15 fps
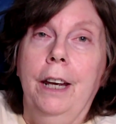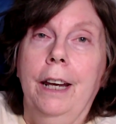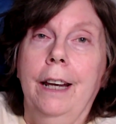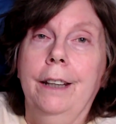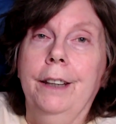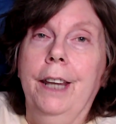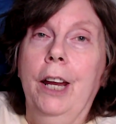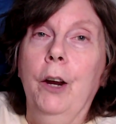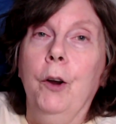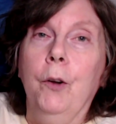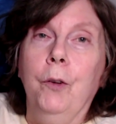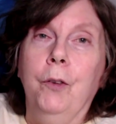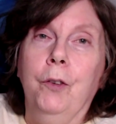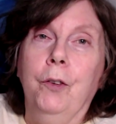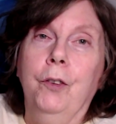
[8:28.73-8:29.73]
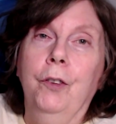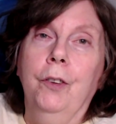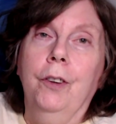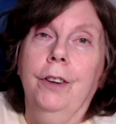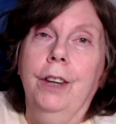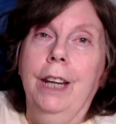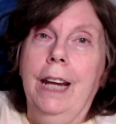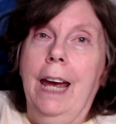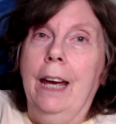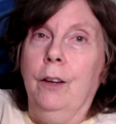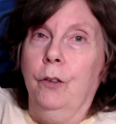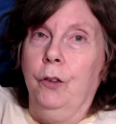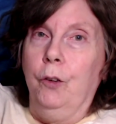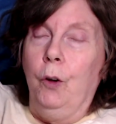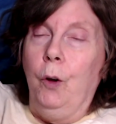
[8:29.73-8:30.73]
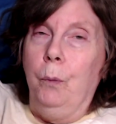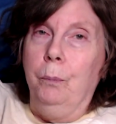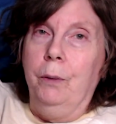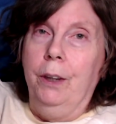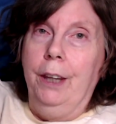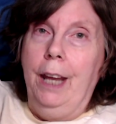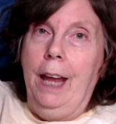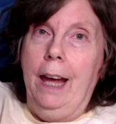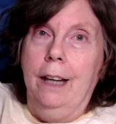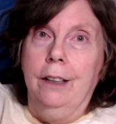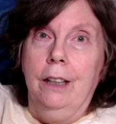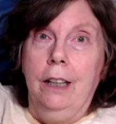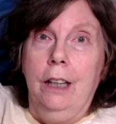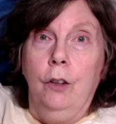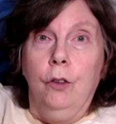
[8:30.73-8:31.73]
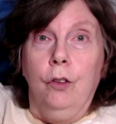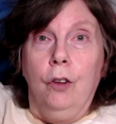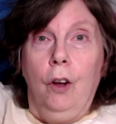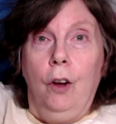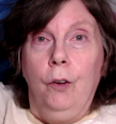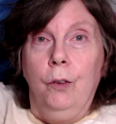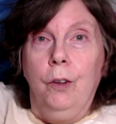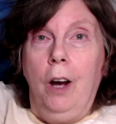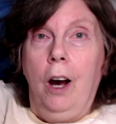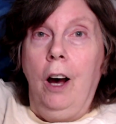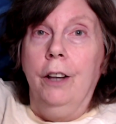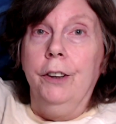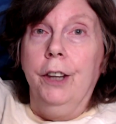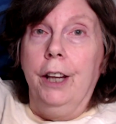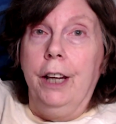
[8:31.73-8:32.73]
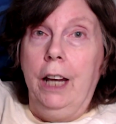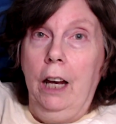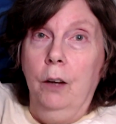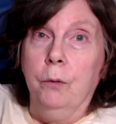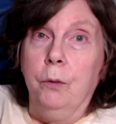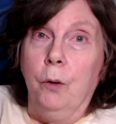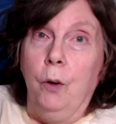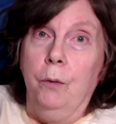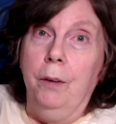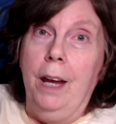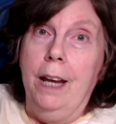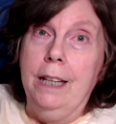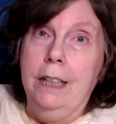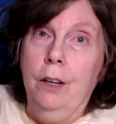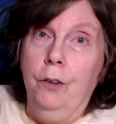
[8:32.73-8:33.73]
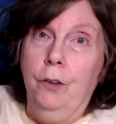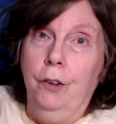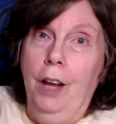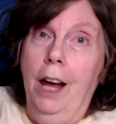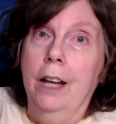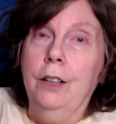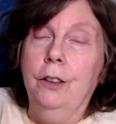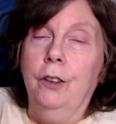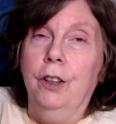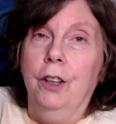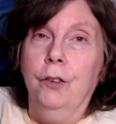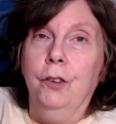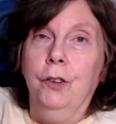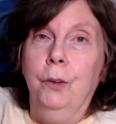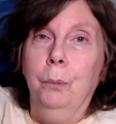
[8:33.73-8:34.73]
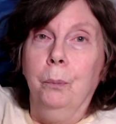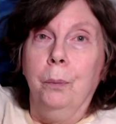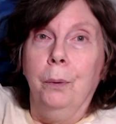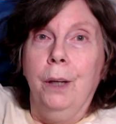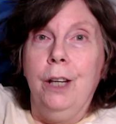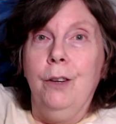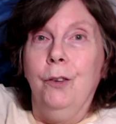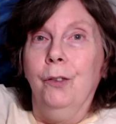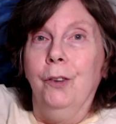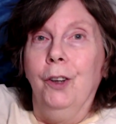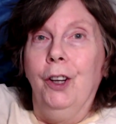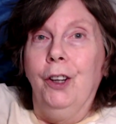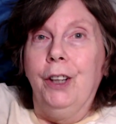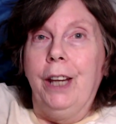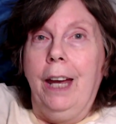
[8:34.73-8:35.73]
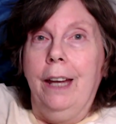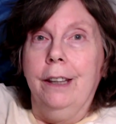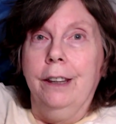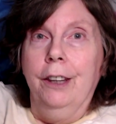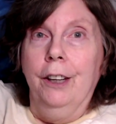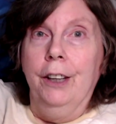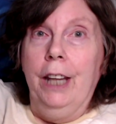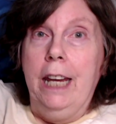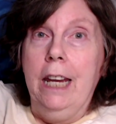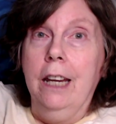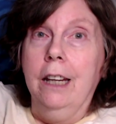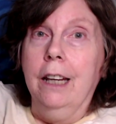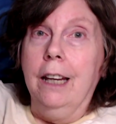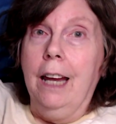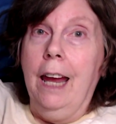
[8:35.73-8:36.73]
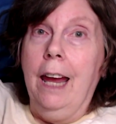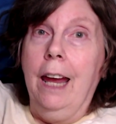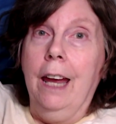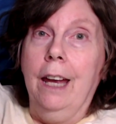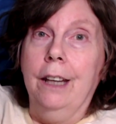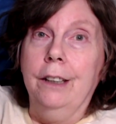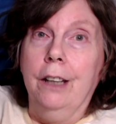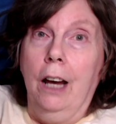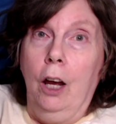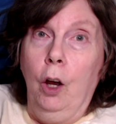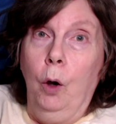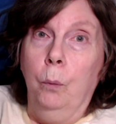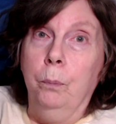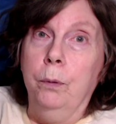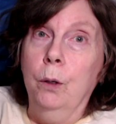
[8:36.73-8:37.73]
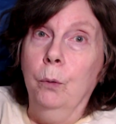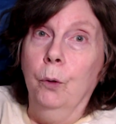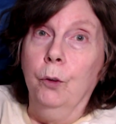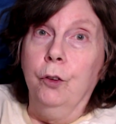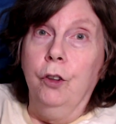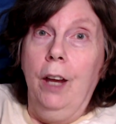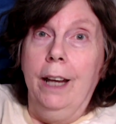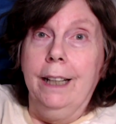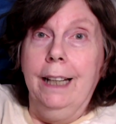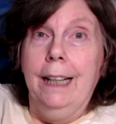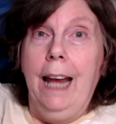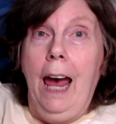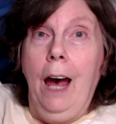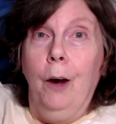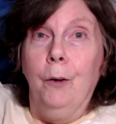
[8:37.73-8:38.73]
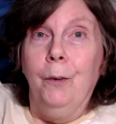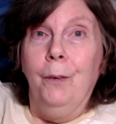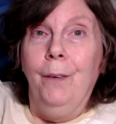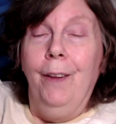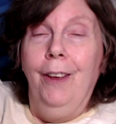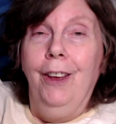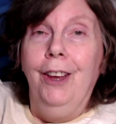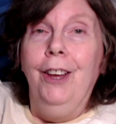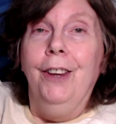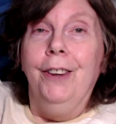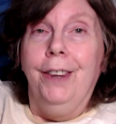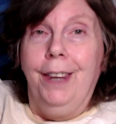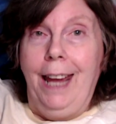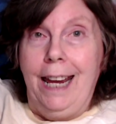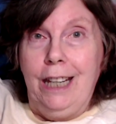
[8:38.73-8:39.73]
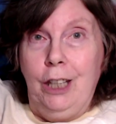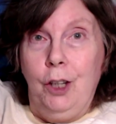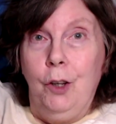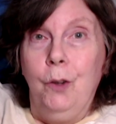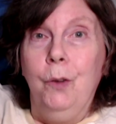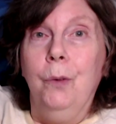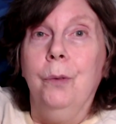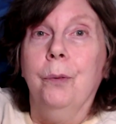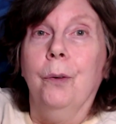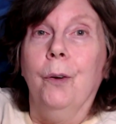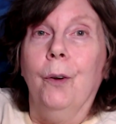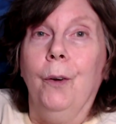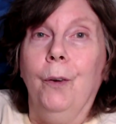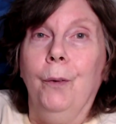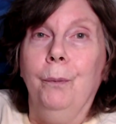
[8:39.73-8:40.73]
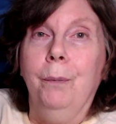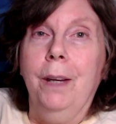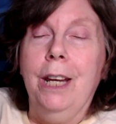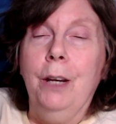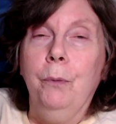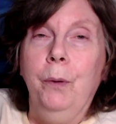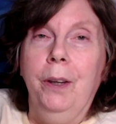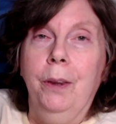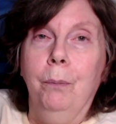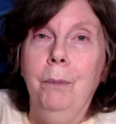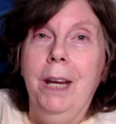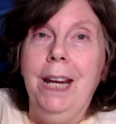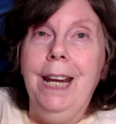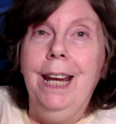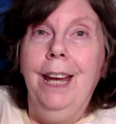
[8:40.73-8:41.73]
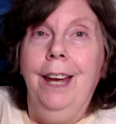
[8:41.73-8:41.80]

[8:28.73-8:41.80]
And there's the excerpt that is shown on the cover of Adia Scientist. Please look at the link, and I hope you will check it out. Thank you for being with me.